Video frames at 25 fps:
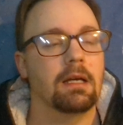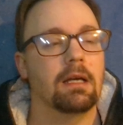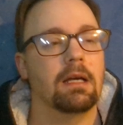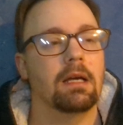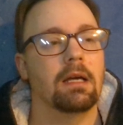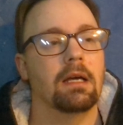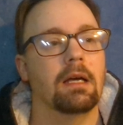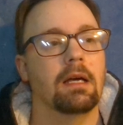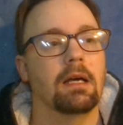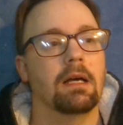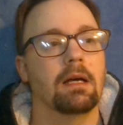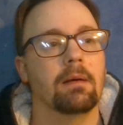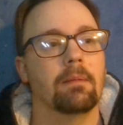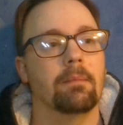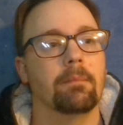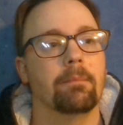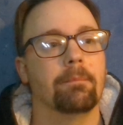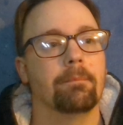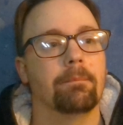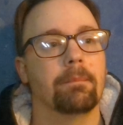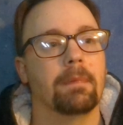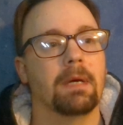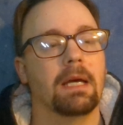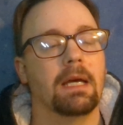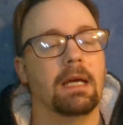
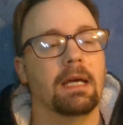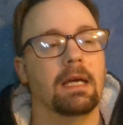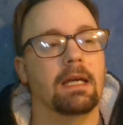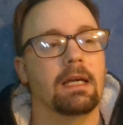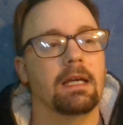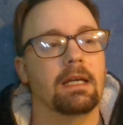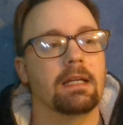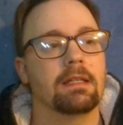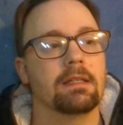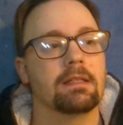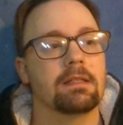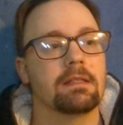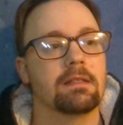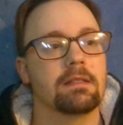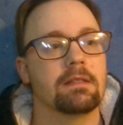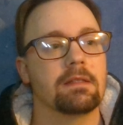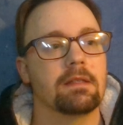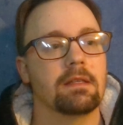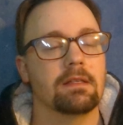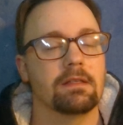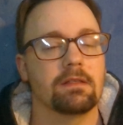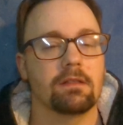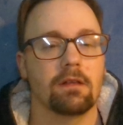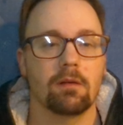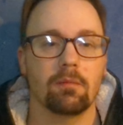Um, and
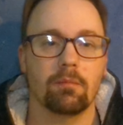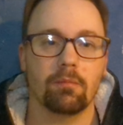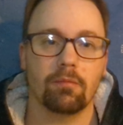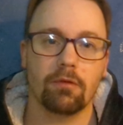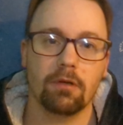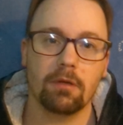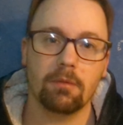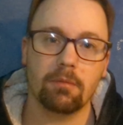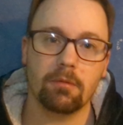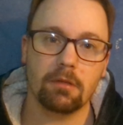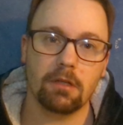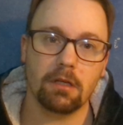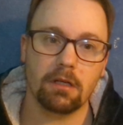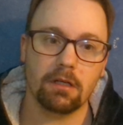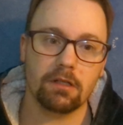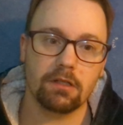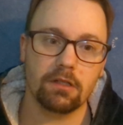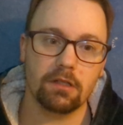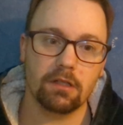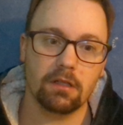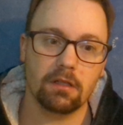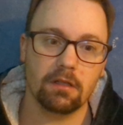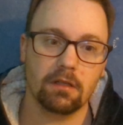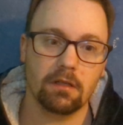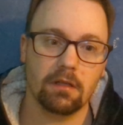they start
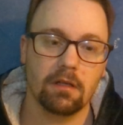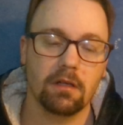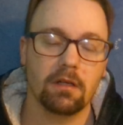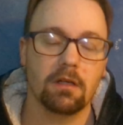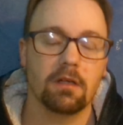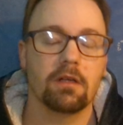pre-production.